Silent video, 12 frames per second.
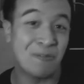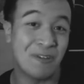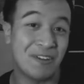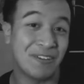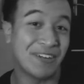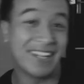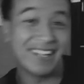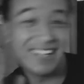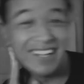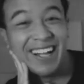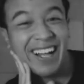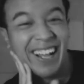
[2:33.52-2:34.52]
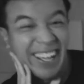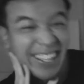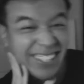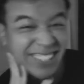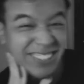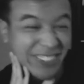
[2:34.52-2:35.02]
right?
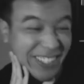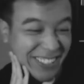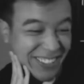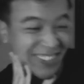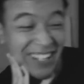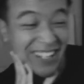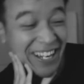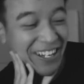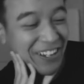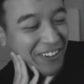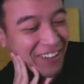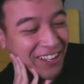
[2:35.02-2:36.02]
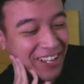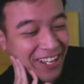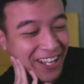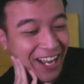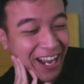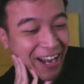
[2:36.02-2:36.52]
It's way too long, I know.
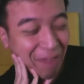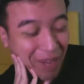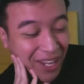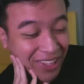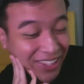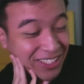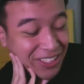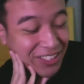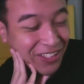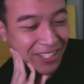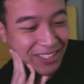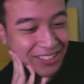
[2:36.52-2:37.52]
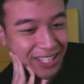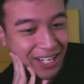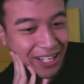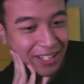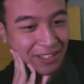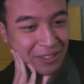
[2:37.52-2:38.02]
But I think it's a good
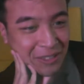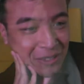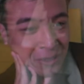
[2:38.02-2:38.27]
insight to a